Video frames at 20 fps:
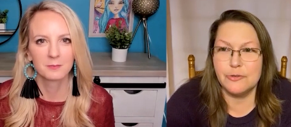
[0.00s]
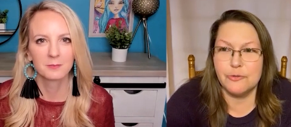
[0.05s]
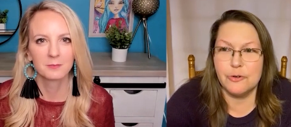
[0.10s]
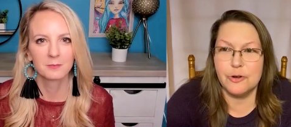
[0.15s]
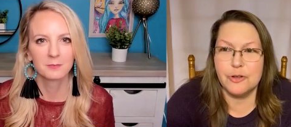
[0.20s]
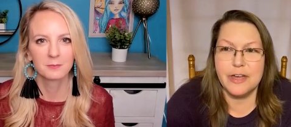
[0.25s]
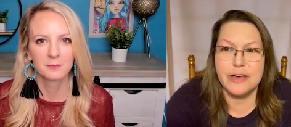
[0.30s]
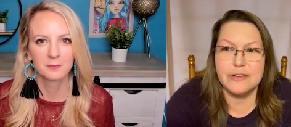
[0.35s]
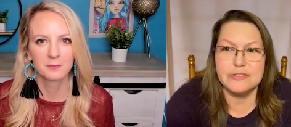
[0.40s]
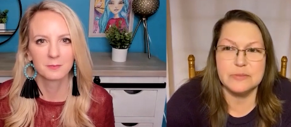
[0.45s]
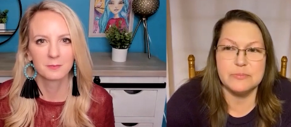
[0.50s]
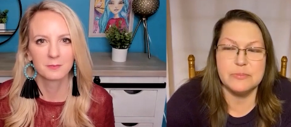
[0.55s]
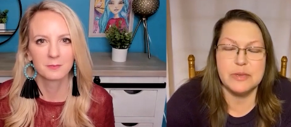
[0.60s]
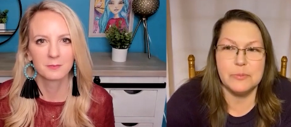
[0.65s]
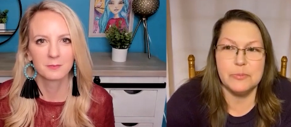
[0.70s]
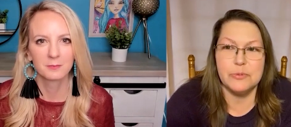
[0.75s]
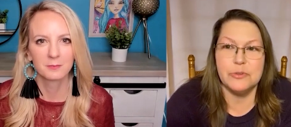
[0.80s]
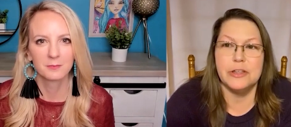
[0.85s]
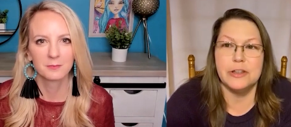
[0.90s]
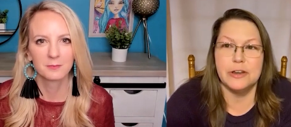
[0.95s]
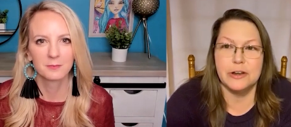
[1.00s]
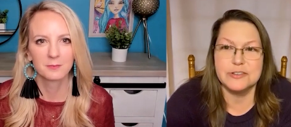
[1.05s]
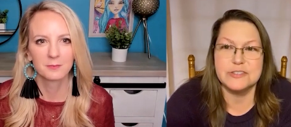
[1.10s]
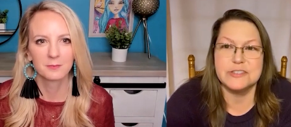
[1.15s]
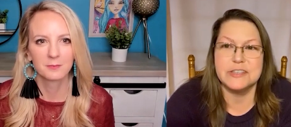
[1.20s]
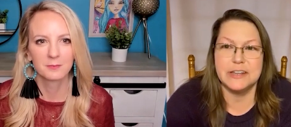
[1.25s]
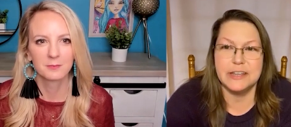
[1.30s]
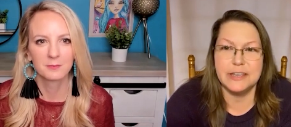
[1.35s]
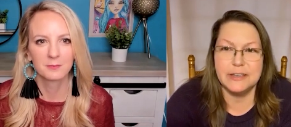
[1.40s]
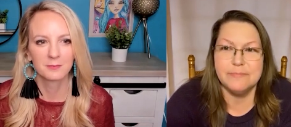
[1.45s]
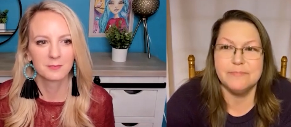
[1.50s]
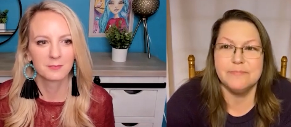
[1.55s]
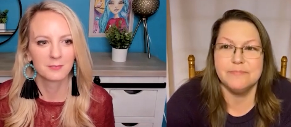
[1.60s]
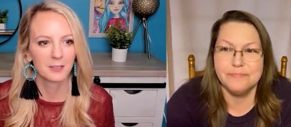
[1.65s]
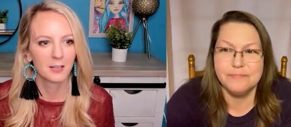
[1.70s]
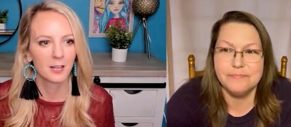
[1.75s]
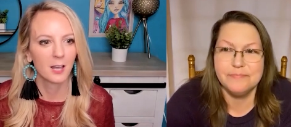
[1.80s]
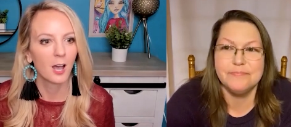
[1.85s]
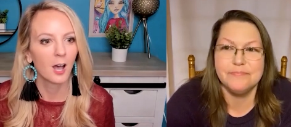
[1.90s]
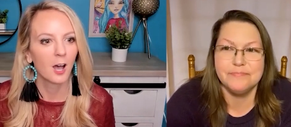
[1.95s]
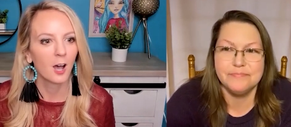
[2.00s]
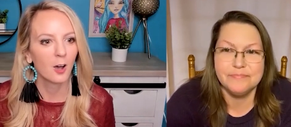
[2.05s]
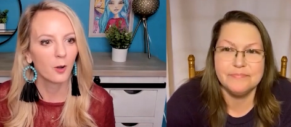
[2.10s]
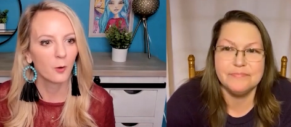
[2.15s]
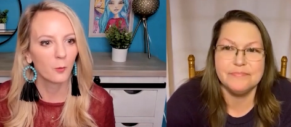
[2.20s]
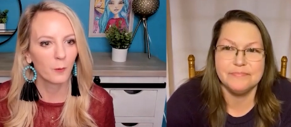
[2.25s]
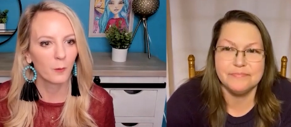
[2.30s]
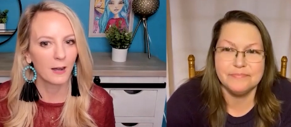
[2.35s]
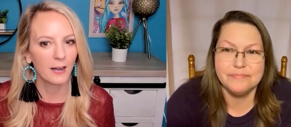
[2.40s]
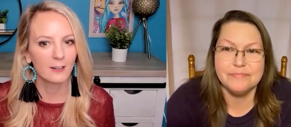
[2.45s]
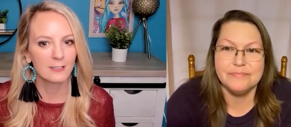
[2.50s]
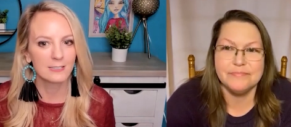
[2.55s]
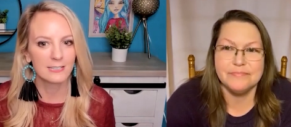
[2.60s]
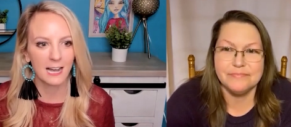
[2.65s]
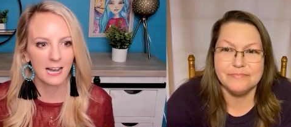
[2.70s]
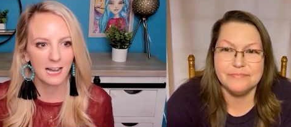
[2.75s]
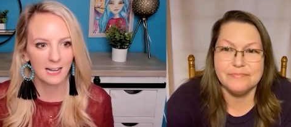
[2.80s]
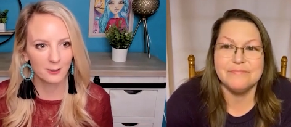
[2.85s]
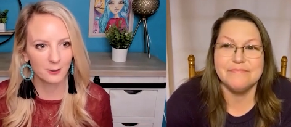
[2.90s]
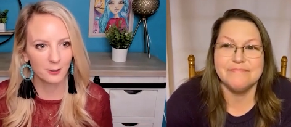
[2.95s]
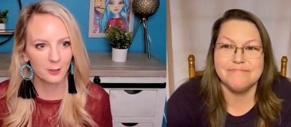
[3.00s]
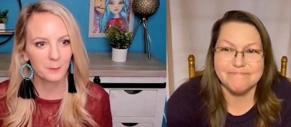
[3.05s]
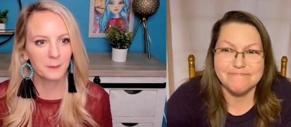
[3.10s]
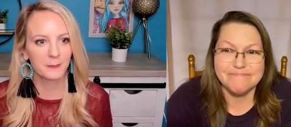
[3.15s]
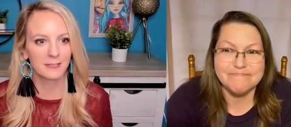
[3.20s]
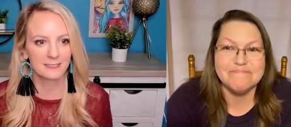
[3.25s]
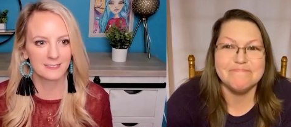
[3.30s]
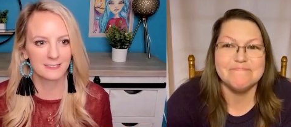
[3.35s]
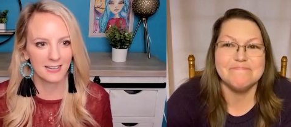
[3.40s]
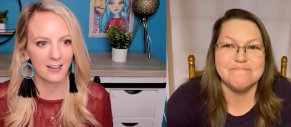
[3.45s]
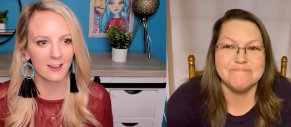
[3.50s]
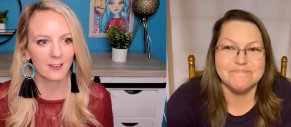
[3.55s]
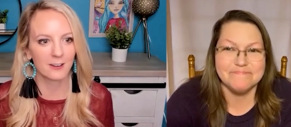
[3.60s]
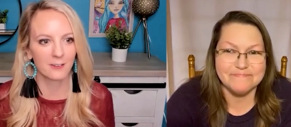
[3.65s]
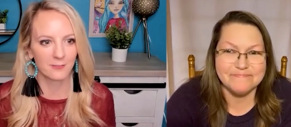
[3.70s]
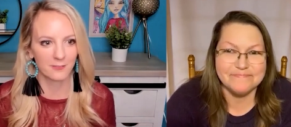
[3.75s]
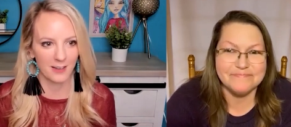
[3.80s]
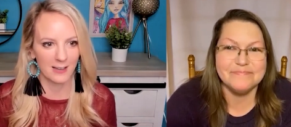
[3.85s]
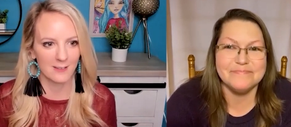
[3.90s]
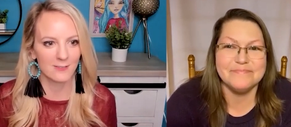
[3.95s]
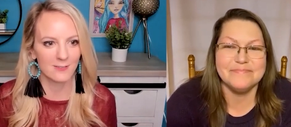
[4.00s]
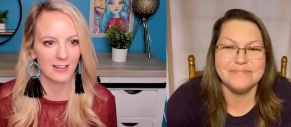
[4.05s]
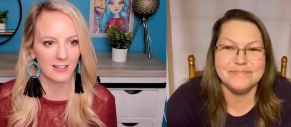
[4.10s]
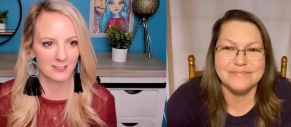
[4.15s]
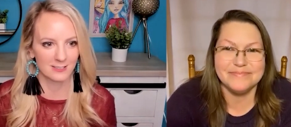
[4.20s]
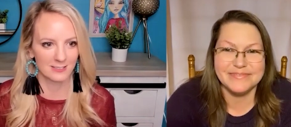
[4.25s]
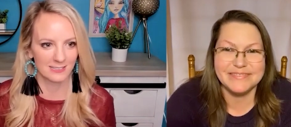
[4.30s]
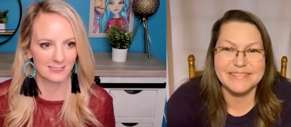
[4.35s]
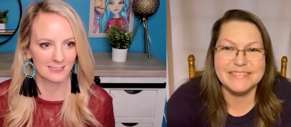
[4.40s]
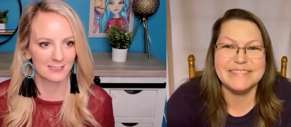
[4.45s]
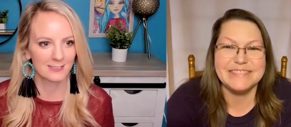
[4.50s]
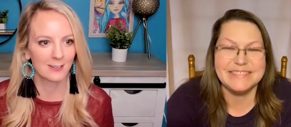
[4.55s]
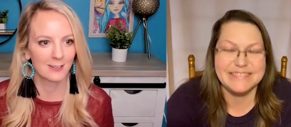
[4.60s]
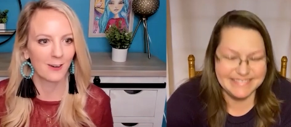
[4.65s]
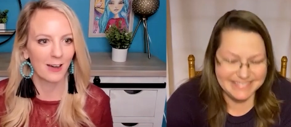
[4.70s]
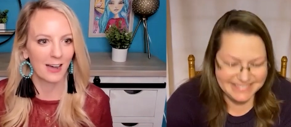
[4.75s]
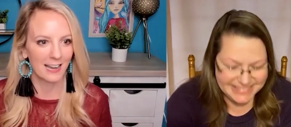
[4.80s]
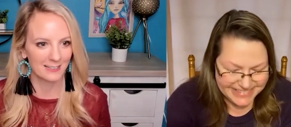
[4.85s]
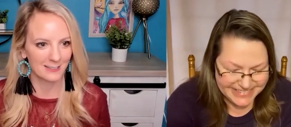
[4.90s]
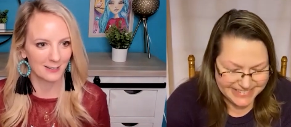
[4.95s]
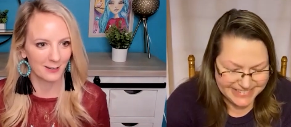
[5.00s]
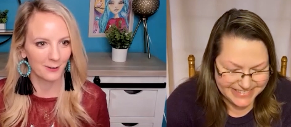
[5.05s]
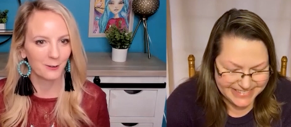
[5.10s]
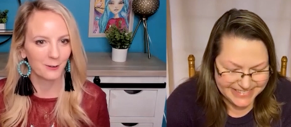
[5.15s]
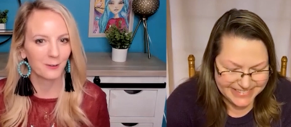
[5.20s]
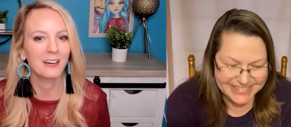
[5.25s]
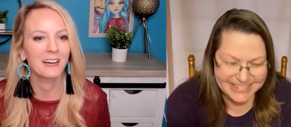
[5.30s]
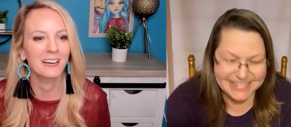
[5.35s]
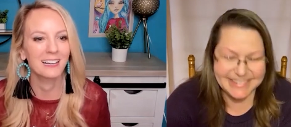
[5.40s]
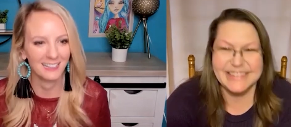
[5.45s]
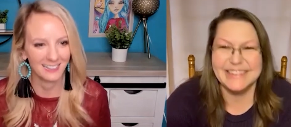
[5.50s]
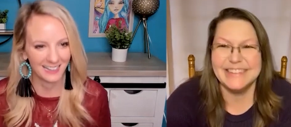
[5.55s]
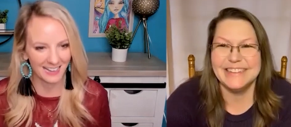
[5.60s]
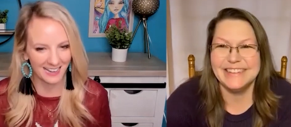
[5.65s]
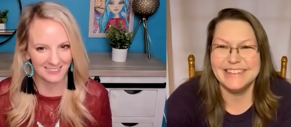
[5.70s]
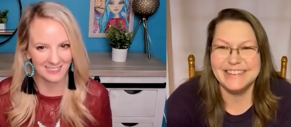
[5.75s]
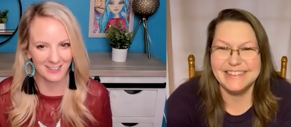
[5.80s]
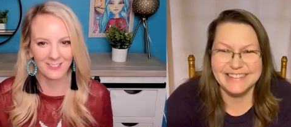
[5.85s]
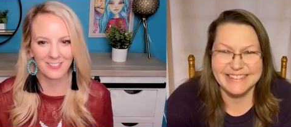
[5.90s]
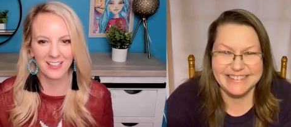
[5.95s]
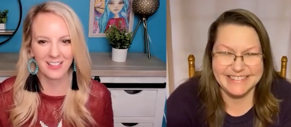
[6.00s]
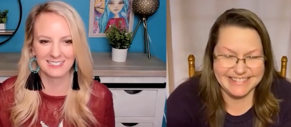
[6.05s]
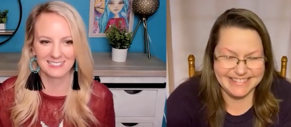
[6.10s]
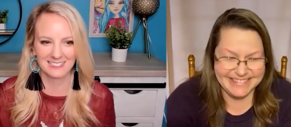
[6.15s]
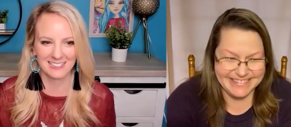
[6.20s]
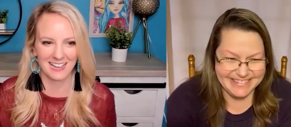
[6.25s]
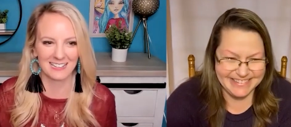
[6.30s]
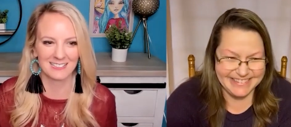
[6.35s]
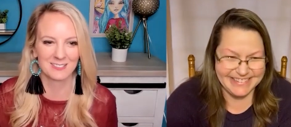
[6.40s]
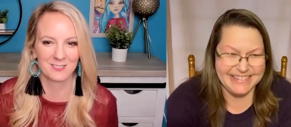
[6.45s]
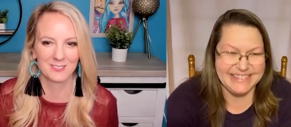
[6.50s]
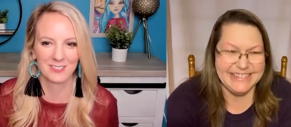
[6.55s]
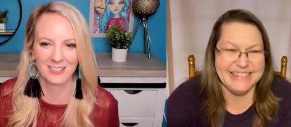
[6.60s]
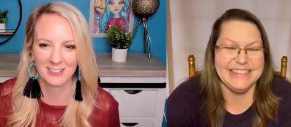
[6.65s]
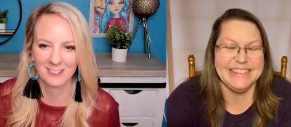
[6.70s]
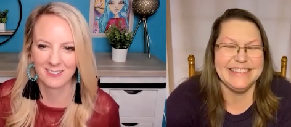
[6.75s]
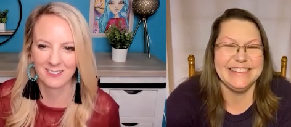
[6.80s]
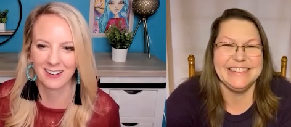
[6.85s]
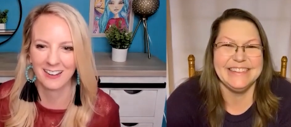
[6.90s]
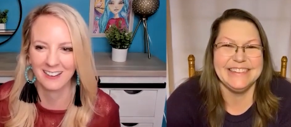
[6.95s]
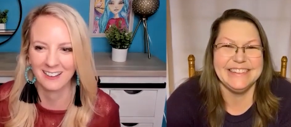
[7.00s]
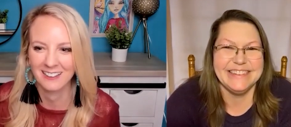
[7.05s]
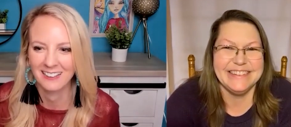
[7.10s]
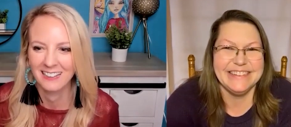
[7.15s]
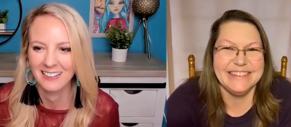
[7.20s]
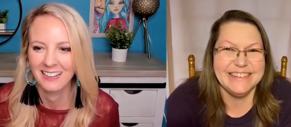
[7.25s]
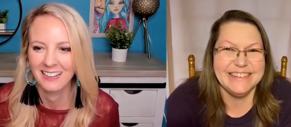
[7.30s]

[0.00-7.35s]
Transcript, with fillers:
Speaker 1: four thousand people in our city.
Speaker 2: Oh, wow. Yeah. I grew up in a town of five thousand. So I know, I know that size very well.